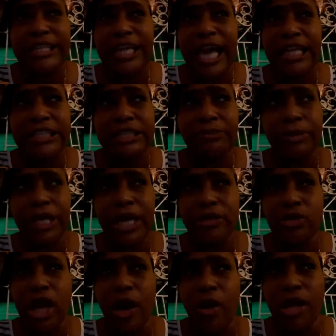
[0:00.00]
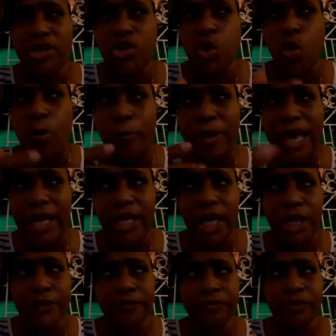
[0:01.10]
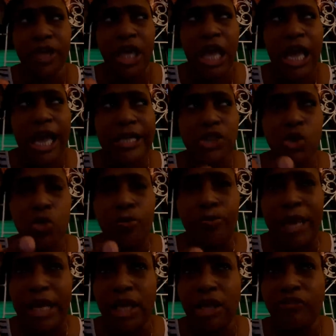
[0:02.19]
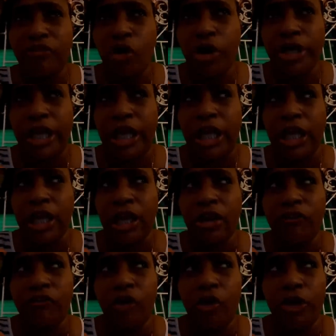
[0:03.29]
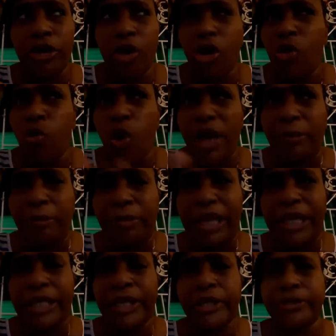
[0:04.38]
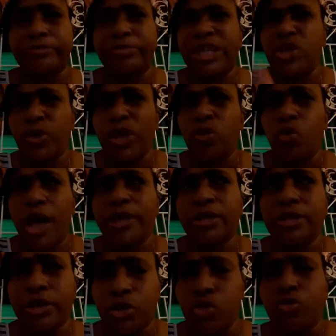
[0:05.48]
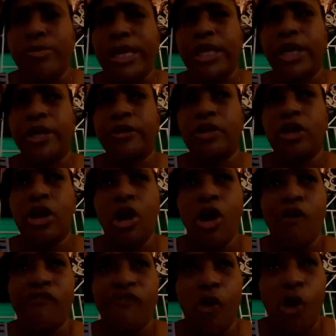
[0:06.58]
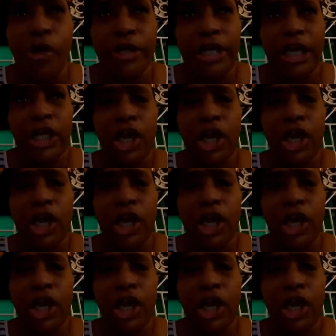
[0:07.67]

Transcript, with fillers: it had to be a, a, a, two billion, a two billion for the for it, or one billion, between one to two billion for the